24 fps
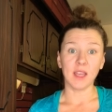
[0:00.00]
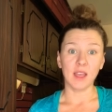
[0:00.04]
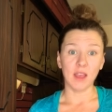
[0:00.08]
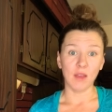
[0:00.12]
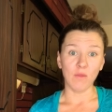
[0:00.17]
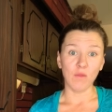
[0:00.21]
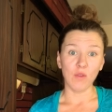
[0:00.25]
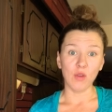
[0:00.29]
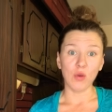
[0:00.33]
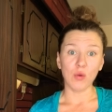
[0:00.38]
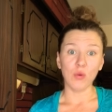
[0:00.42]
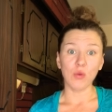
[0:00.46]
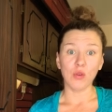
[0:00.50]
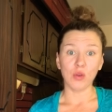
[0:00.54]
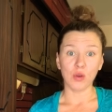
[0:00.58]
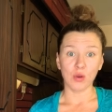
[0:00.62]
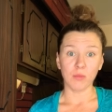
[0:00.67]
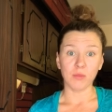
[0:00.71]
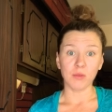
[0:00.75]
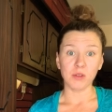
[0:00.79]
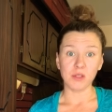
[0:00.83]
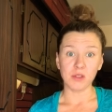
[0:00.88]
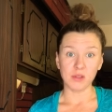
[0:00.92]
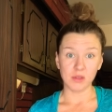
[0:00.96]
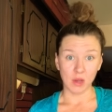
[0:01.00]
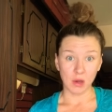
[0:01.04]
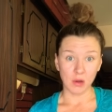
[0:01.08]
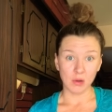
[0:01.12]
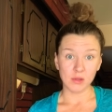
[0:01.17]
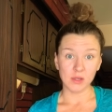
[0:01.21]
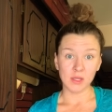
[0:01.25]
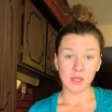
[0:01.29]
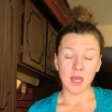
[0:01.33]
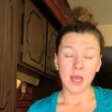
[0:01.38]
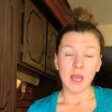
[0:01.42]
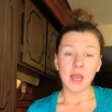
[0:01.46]
to give you your
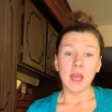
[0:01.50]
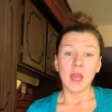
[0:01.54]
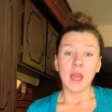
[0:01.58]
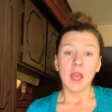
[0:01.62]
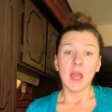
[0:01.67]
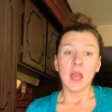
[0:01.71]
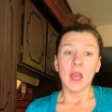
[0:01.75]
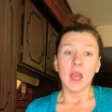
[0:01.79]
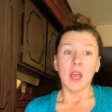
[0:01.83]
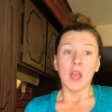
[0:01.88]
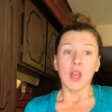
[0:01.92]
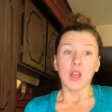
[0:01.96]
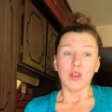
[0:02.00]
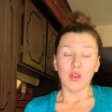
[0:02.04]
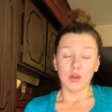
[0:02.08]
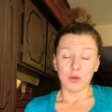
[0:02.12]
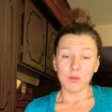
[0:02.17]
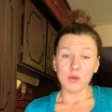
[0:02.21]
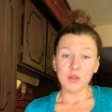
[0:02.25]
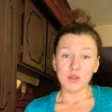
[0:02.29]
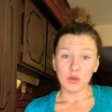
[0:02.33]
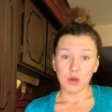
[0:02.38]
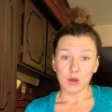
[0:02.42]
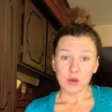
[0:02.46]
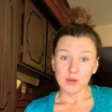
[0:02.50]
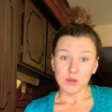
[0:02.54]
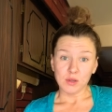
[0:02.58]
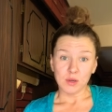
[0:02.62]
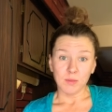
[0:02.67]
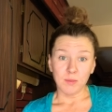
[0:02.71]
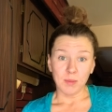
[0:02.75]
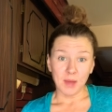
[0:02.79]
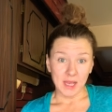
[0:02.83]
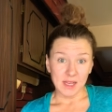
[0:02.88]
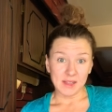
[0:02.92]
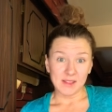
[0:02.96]
results. Your results
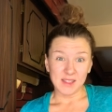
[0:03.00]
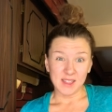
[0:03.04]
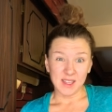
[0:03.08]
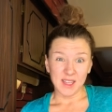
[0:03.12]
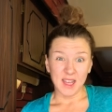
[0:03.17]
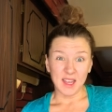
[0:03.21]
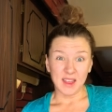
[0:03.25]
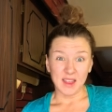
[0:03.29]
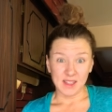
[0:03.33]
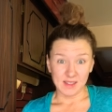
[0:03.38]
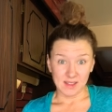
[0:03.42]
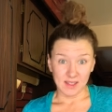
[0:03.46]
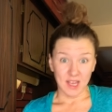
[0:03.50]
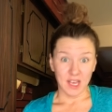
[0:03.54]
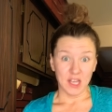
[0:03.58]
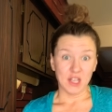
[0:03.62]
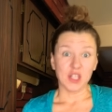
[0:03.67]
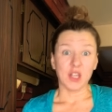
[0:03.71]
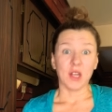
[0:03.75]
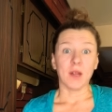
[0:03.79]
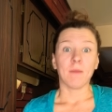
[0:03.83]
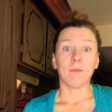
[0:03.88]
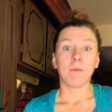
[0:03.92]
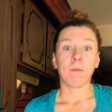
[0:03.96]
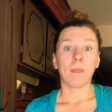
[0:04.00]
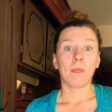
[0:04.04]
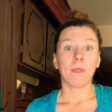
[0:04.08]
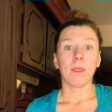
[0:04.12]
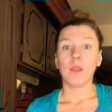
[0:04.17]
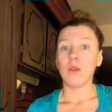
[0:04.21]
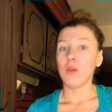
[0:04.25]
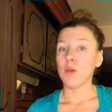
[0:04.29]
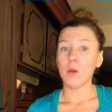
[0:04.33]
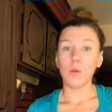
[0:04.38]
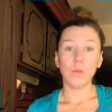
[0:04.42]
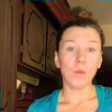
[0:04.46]
are based in this kitchen.
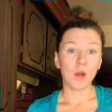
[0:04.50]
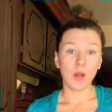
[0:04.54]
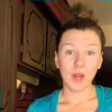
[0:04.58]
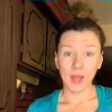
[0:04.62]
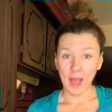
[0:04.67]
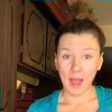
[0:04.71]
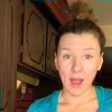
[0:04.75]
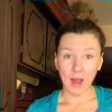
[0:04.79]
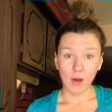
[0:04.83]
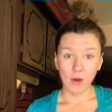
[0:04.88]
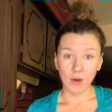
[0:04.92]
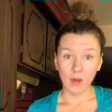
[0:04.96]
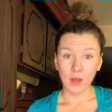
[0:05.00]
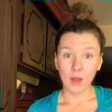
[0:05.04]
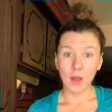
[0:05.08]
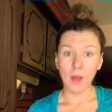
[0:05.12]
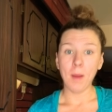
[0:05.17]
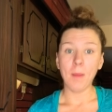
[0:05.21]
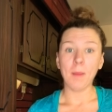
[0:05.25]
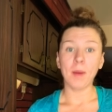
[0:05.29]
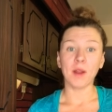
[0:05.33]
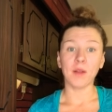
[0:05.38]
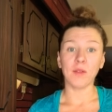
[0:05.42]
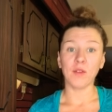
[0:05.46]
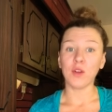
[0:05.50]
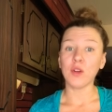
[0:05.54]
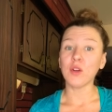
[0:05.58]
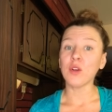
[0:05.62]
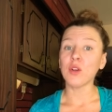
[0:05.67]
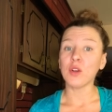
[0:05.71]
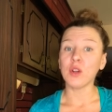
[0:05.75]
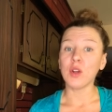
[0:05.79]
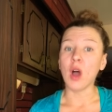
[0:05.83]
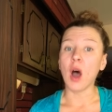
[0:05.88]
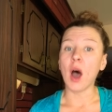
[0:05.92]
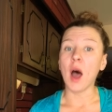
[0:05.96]
You can work out, but if you're
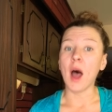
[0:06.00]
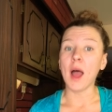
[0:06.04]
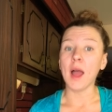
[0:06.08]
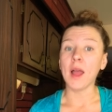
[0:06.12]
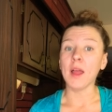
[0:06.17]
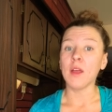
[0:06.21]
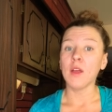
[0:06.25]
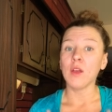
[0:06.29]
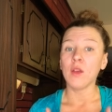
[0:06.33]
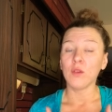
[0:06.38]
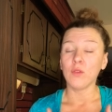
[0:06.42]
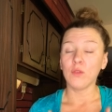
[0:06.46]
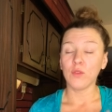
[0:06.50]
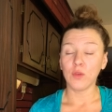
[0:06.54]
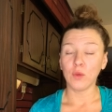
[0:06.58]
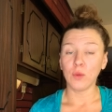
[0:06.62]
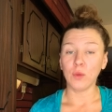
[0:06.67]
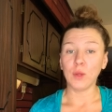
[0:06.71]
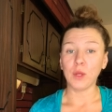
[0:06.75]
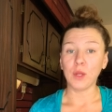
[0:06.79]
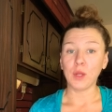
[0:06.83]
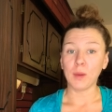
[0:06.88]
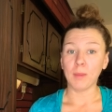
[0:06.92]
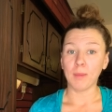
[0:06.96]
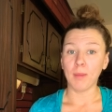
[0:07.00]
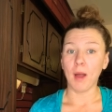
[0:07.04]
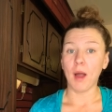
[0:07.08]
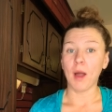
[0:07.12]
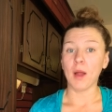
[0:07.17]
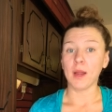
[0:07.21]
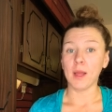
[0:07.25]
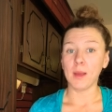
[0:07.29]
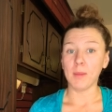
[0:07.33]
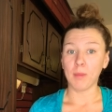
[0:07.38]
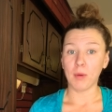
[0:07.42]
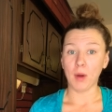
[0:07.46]
not fueling your
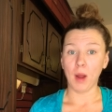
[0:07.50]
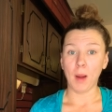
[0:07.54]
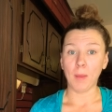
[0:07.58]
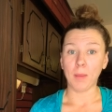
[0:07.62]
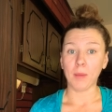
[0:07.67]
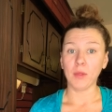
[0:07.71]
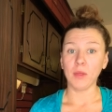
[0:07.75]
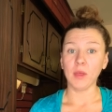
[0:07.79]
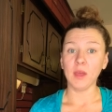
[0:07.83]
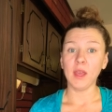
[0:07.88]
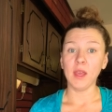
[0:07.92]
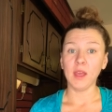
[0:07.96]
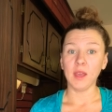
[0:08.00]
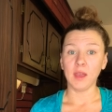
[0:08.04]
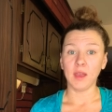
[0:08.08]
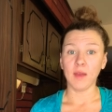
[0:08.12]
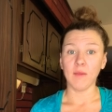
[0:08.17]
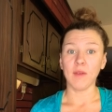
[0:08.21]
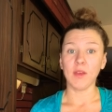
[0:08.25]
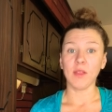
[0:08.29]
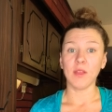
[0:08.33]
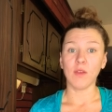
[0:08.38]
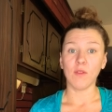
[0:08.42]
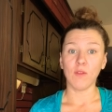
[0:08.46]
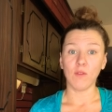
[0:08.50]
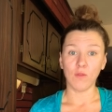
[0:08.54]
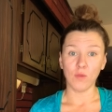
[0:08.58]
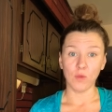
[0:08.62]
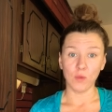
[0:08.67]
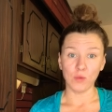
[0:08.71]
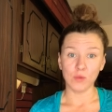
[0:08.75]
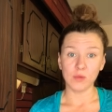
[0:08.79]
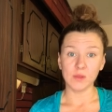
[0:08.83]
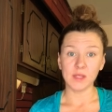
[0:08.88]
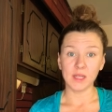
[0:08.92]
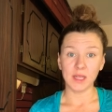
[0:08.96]
body properly and giving the
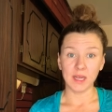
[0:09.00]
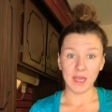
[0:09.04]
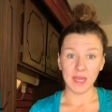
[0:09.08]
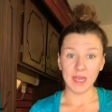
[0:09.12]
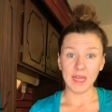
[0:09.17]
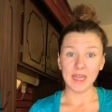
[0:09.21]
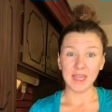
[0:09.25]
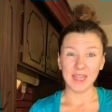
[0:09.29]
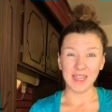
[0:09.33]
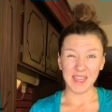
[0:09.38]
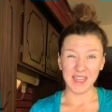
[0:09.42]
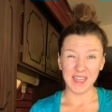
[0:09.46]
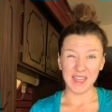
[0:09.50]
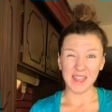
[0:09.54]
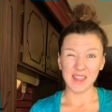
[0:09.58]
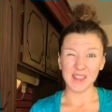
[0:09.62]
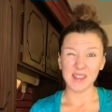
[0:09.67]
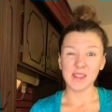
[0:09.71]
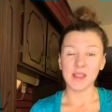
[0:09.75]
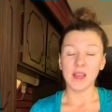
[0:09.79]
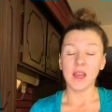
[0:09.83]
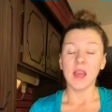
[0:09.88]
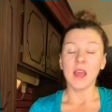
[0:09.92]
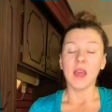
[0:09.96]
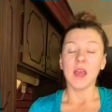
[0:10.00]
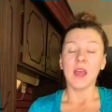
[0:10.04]
foods that it needs,